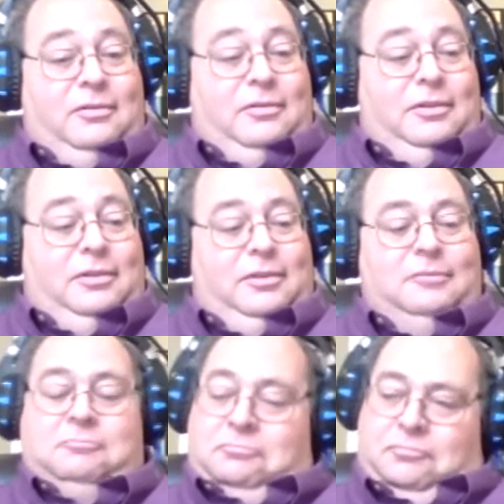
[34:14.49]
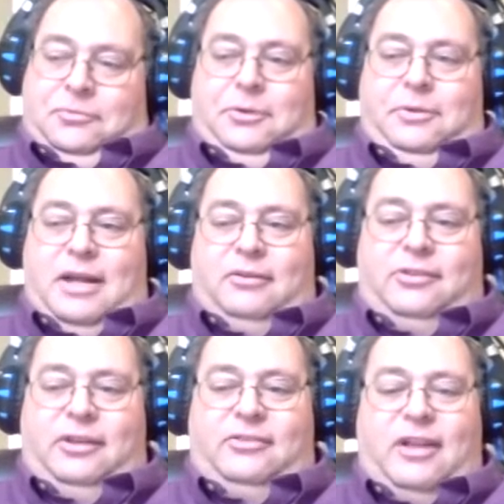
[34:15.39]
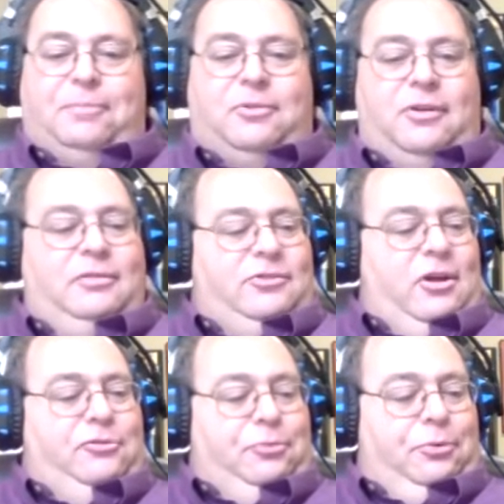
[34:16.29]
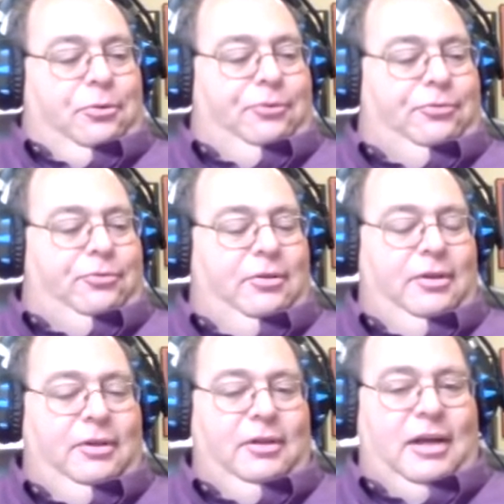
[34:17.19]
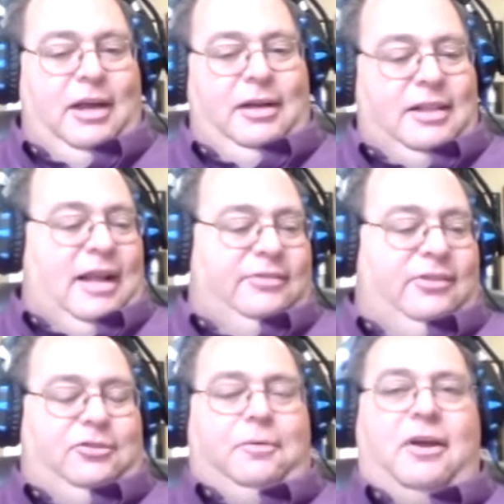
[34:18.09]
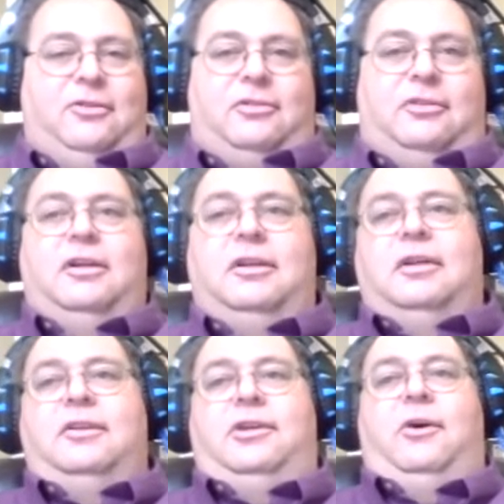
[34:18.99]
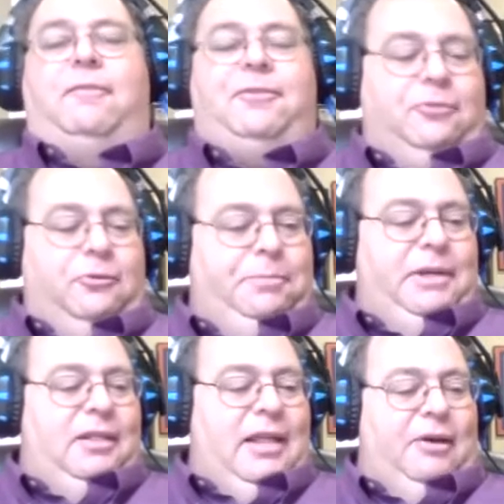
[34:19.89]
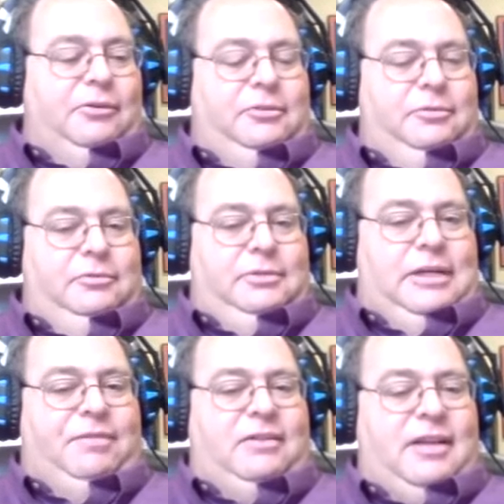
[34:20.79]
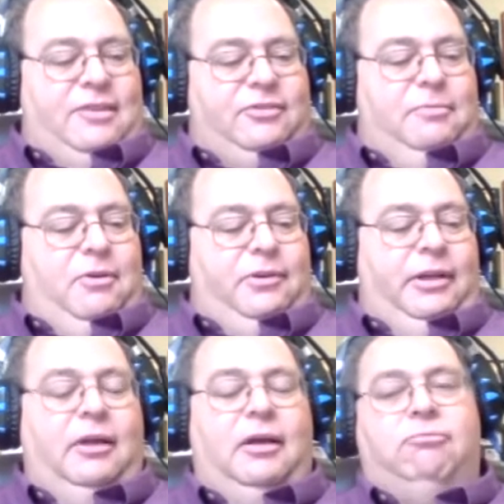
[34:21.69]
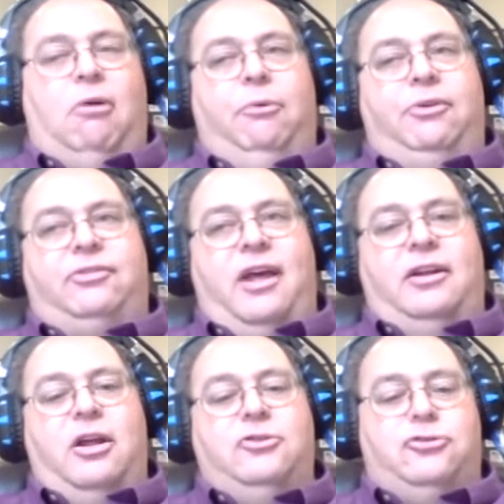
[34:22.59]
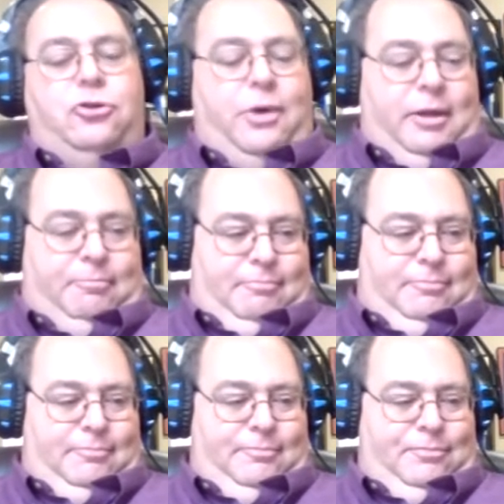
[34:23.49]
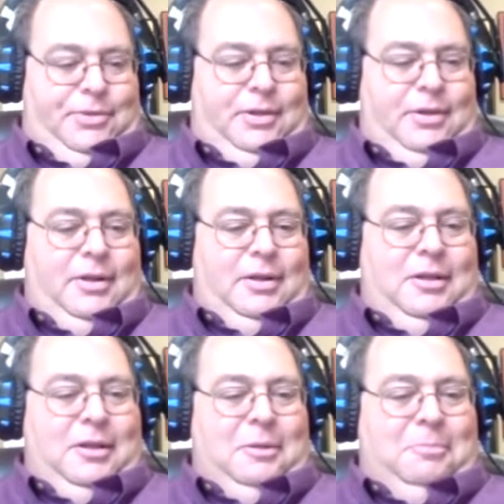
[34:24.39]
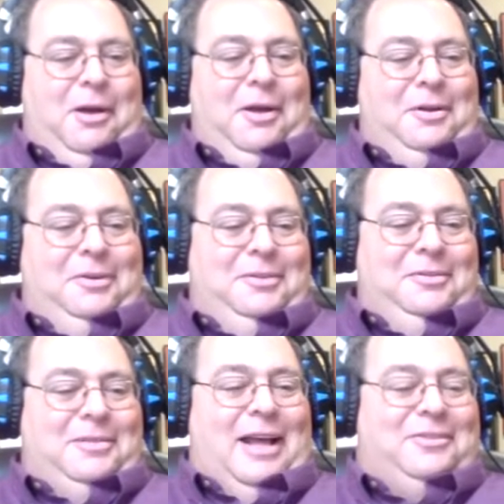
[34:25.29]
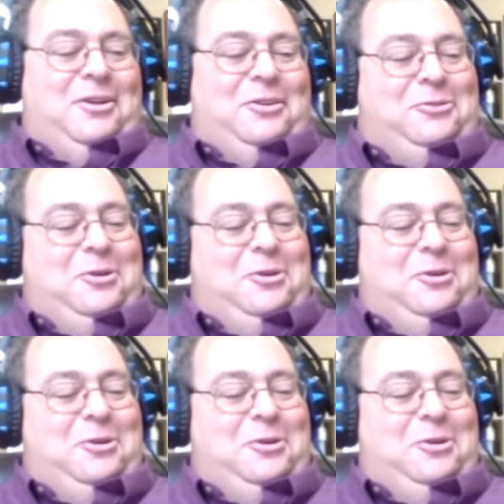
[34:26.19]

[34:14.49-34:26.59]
But that's just two examples of the complexities of the hearsay rule. Trust me, in law school, there are classes just on the hearsay rule.